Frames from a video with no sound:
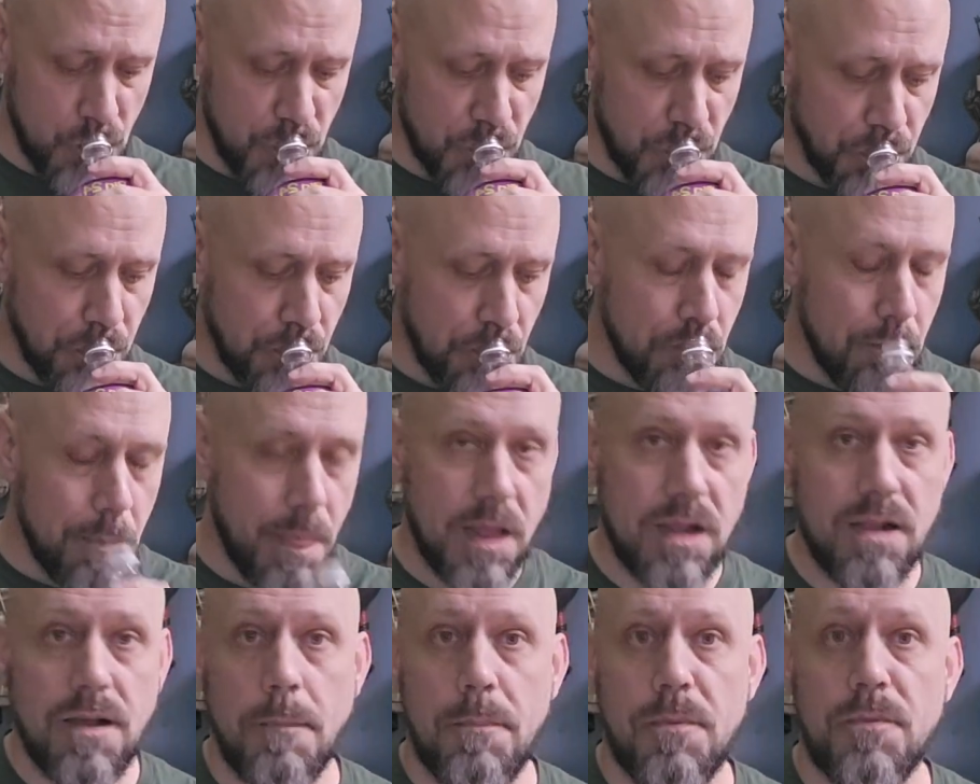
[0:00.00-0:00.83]
A
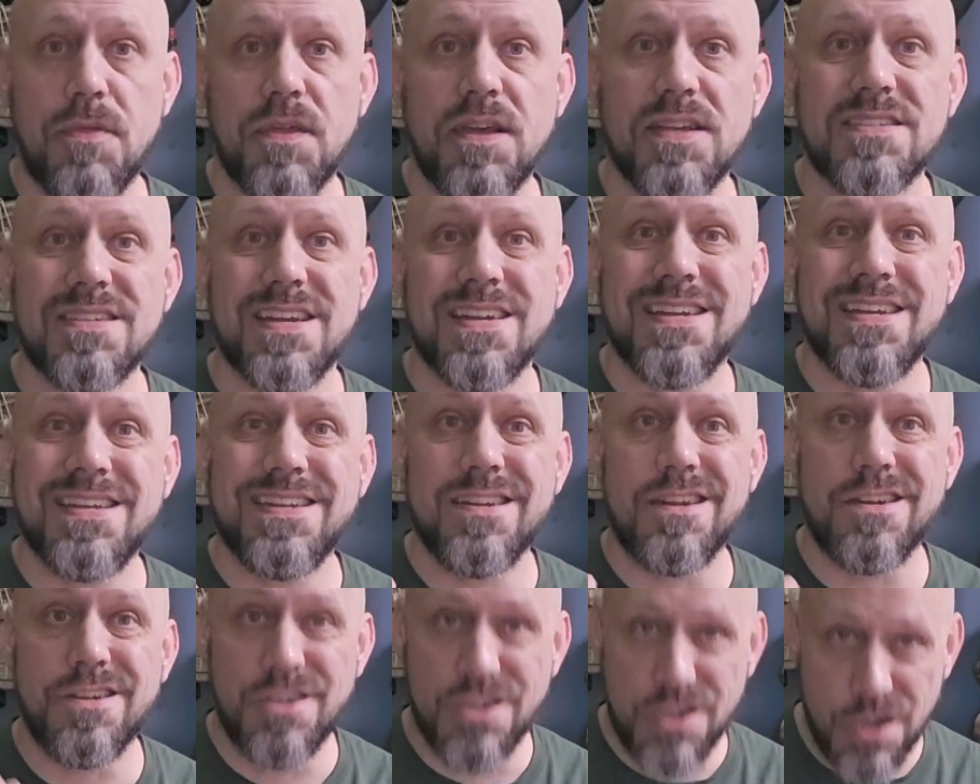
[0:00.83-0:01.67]
couple things I need
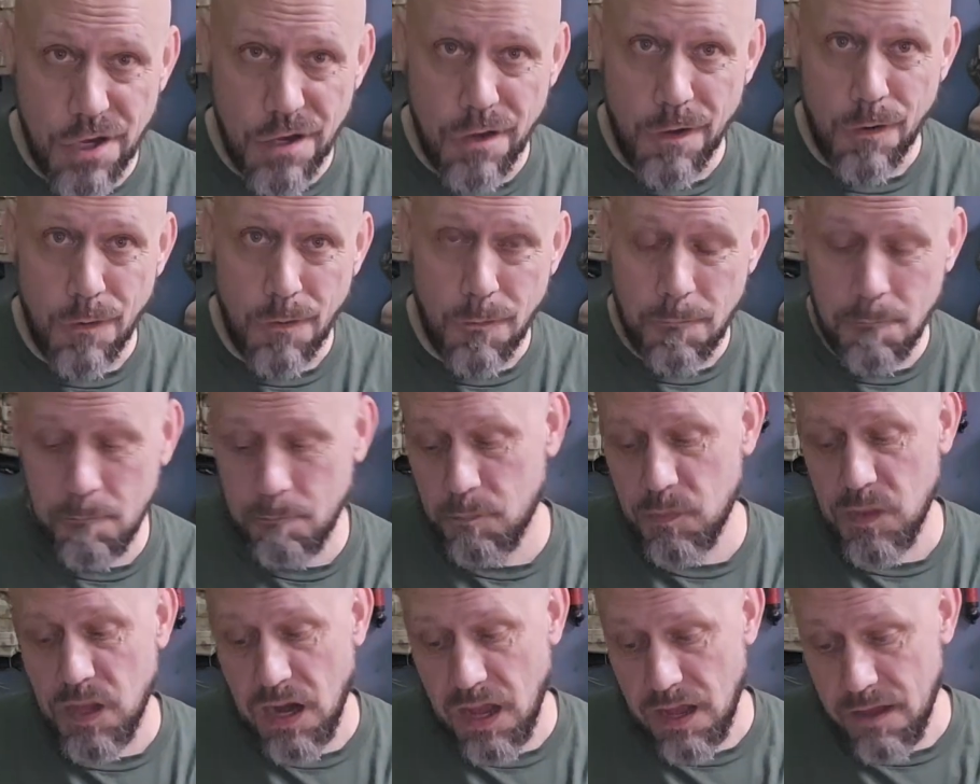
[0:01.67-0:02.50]
to do
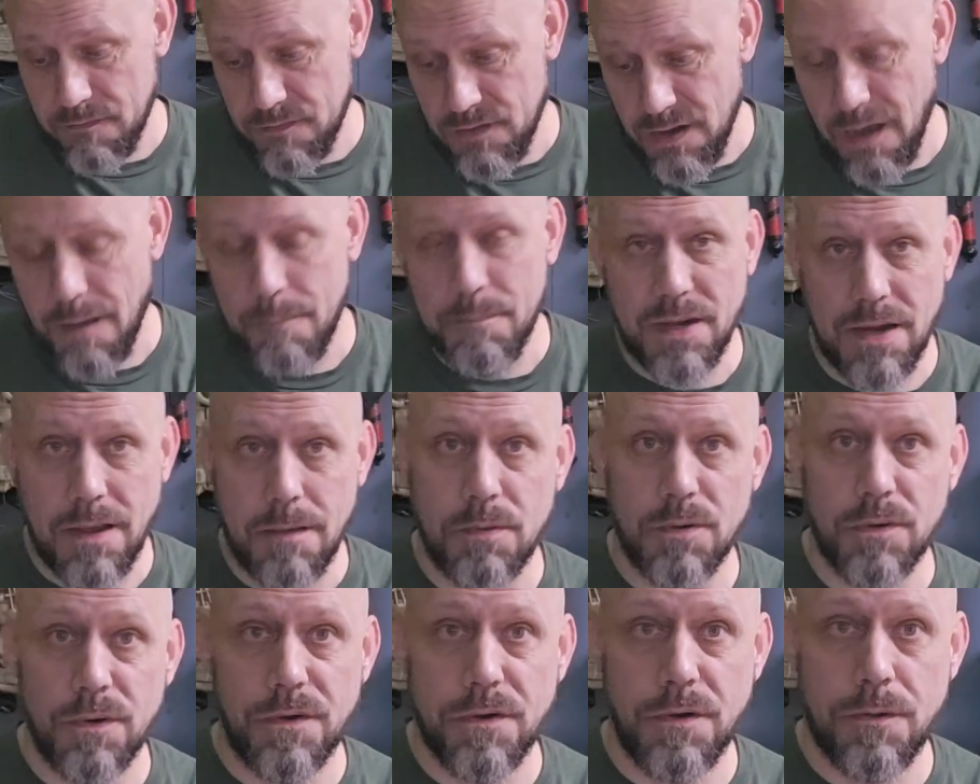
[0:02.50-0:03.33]
that I have not been
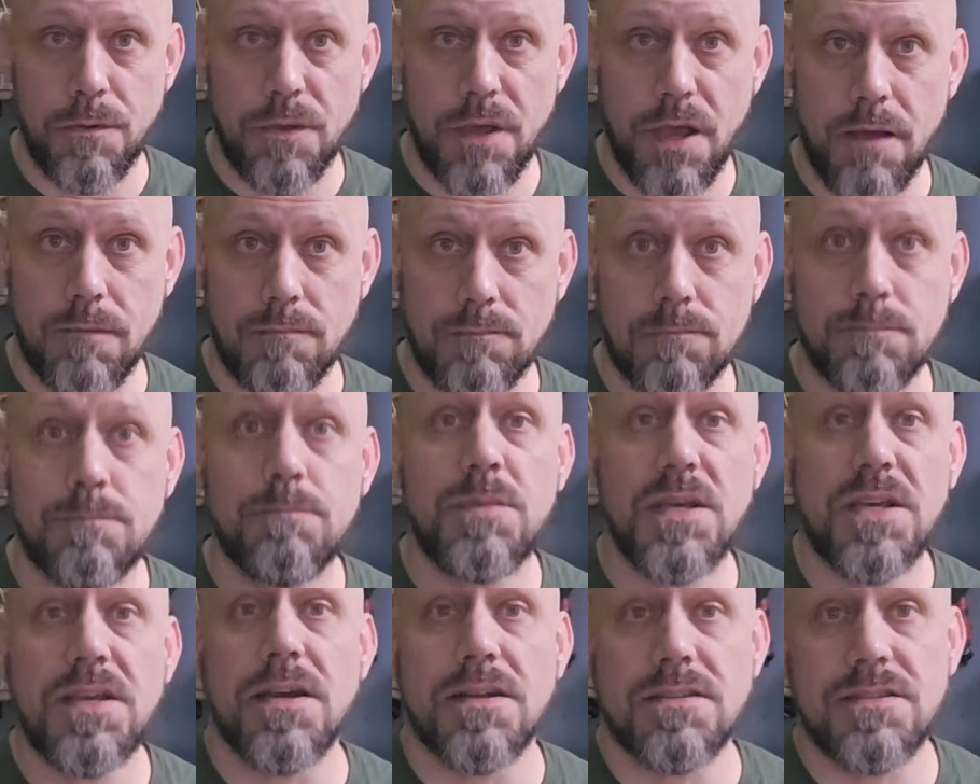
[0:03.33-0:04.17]
able to do yet
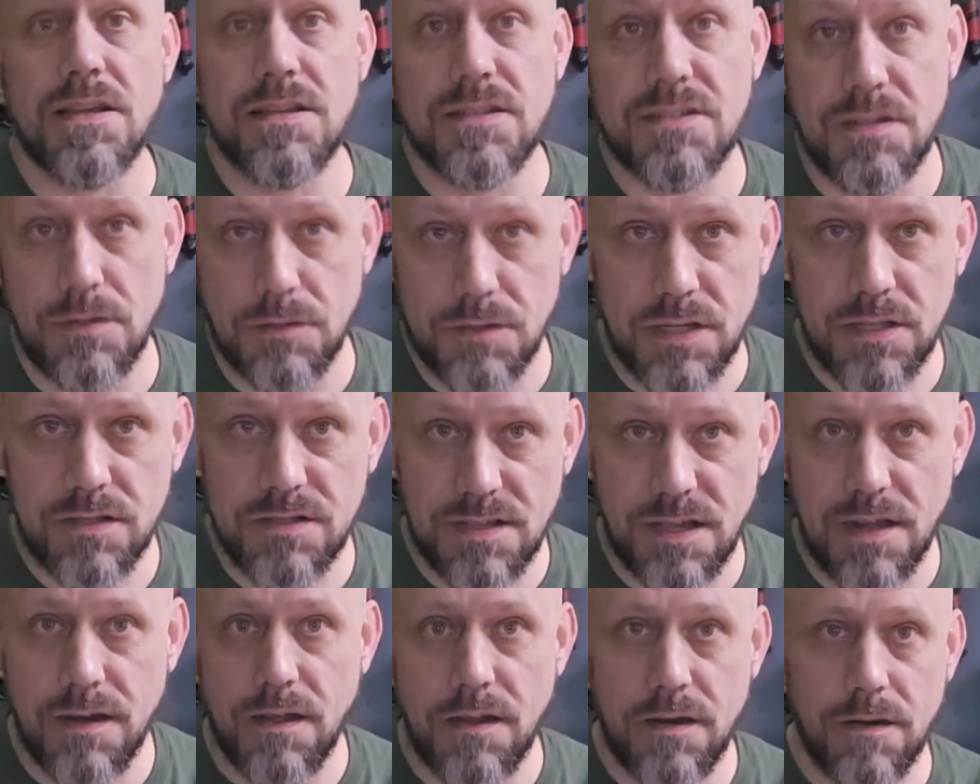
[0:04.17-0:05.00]
because I still need
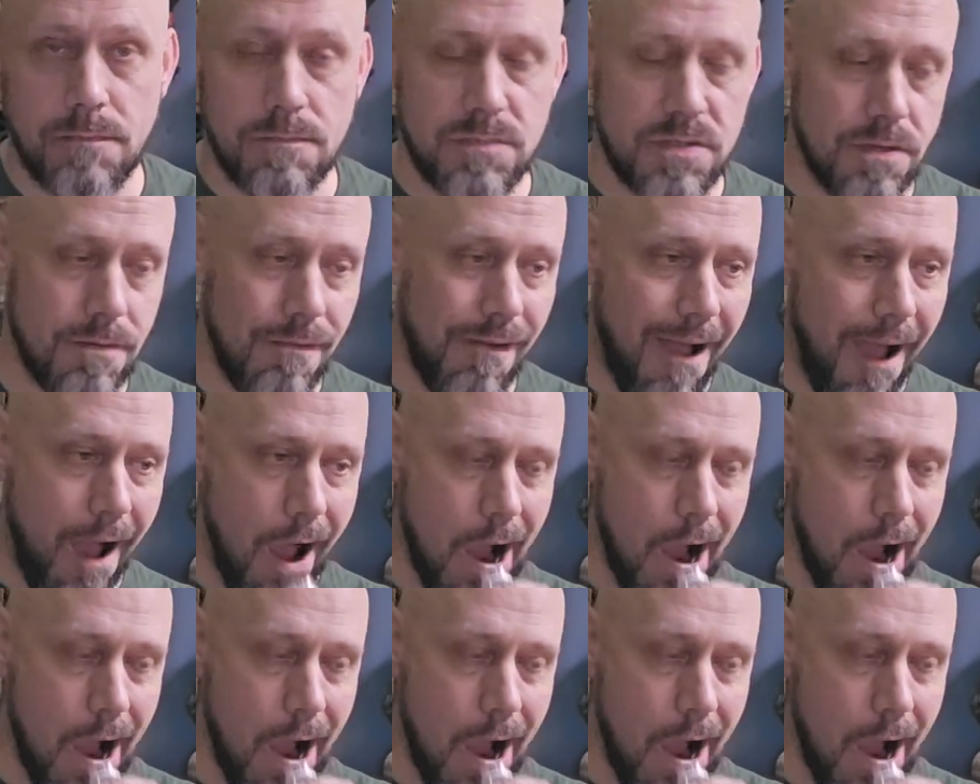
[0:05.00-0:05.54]
said items.